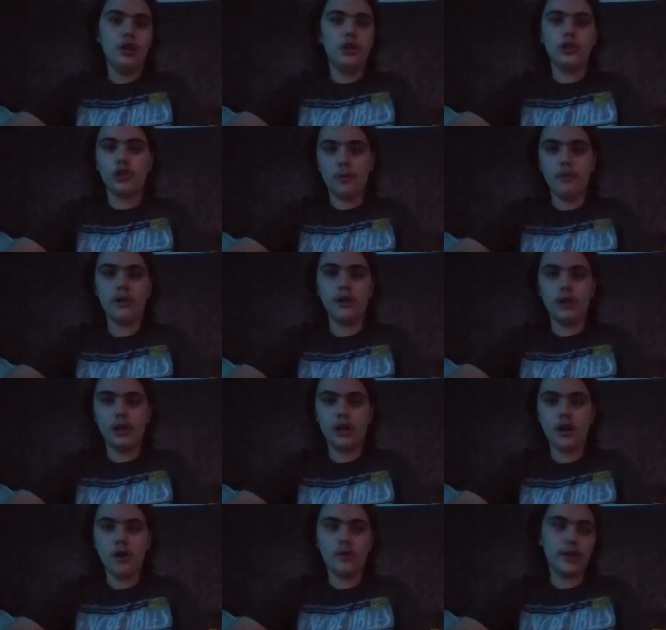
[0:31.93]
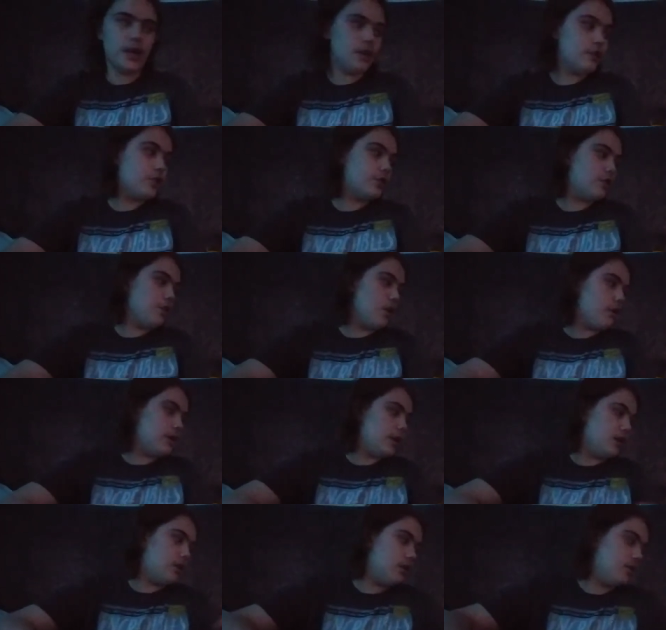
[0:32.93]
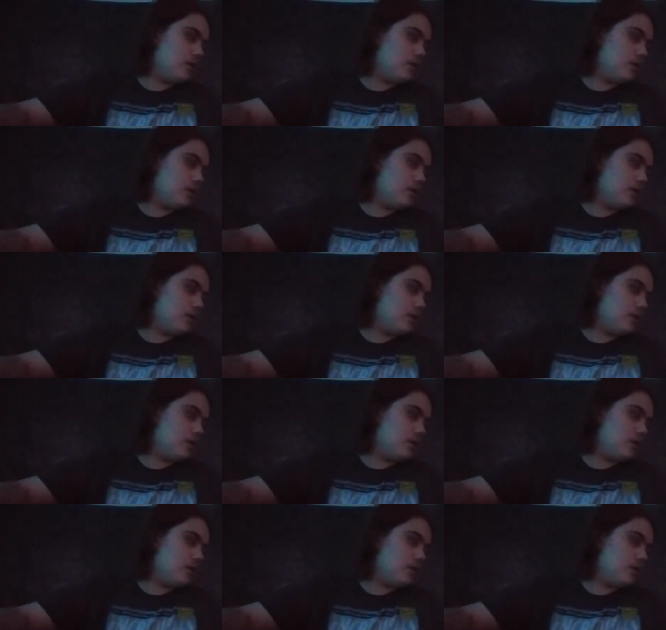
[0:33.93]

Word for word: So we're going to go get it started.